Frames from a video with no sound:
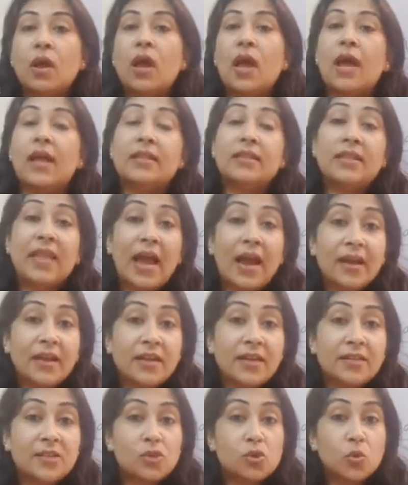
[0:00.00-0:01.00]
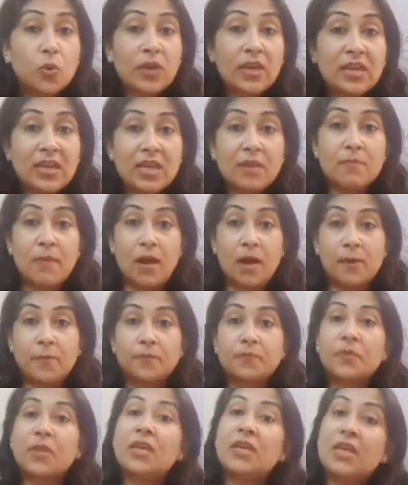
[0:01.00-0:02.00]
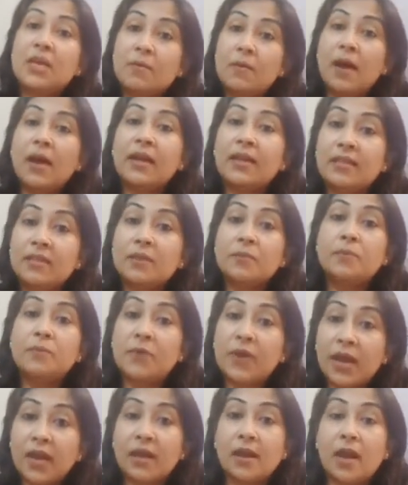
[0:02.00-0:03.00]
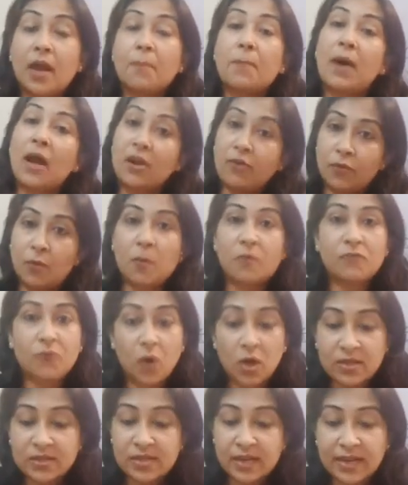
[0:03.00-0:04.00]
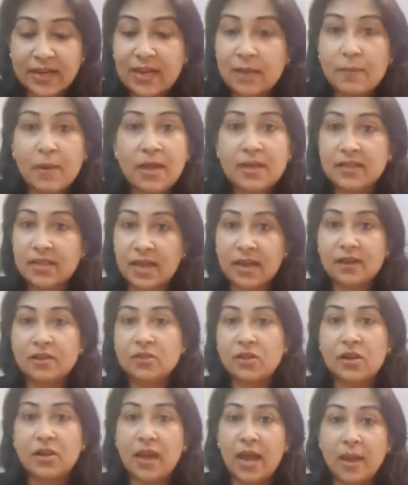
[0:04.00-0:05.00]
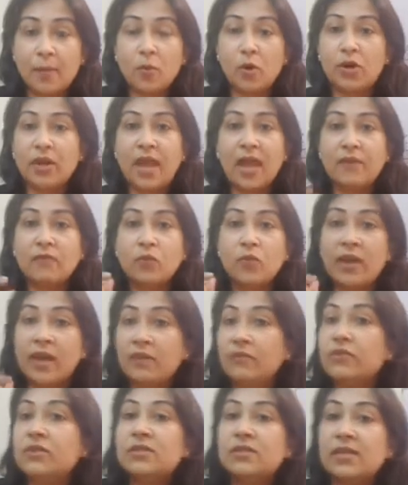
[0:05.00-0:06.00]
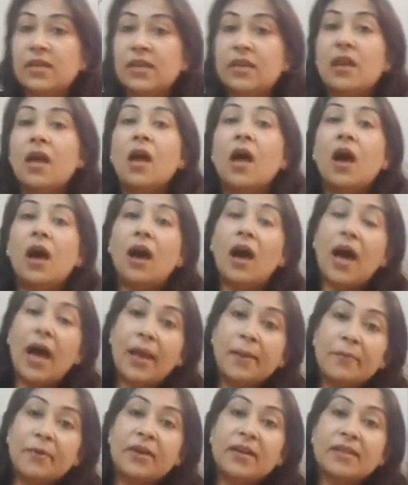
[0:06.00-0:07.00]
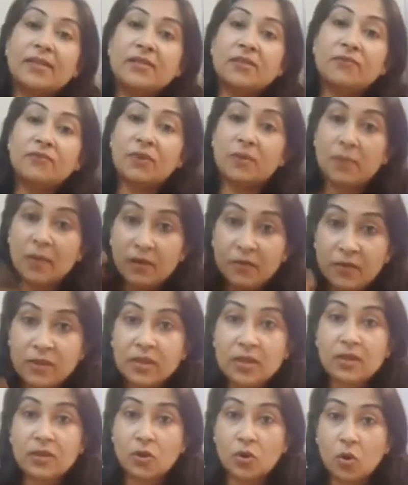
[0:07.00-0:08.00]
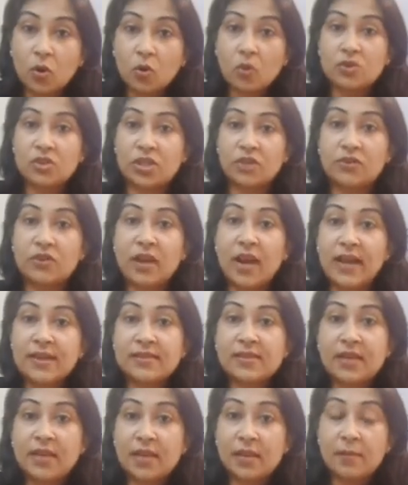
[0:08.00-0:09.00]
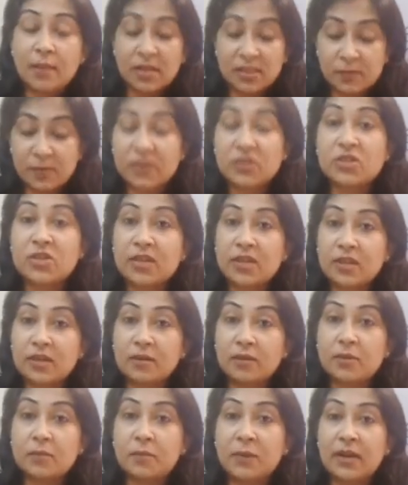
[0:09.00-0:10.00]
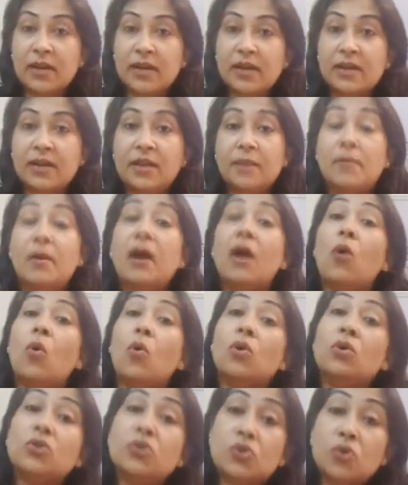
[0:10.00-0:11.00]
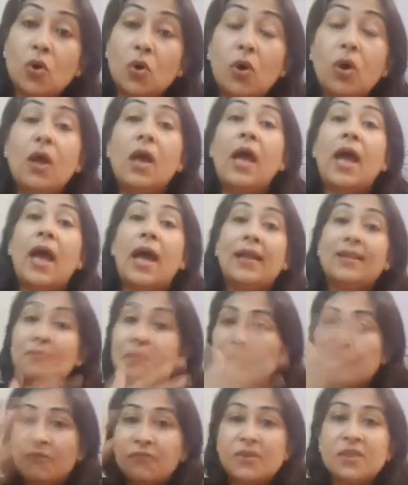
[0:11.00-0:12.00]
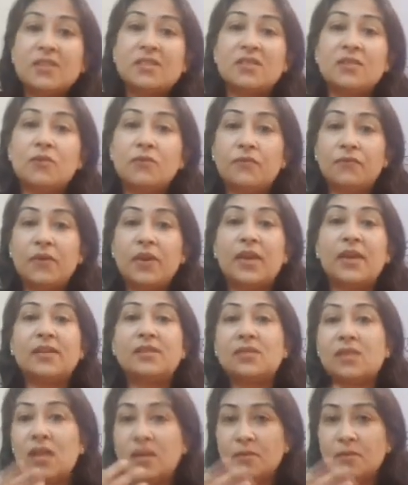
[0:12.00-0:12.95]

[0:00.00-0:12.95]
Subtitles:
and that leads to edema in the brain. Apart from, of course, the edema edema is there in the entire body. Have you never seen a hypertensive female with generalized edema, especially pedal edema also, and puffiness in the face?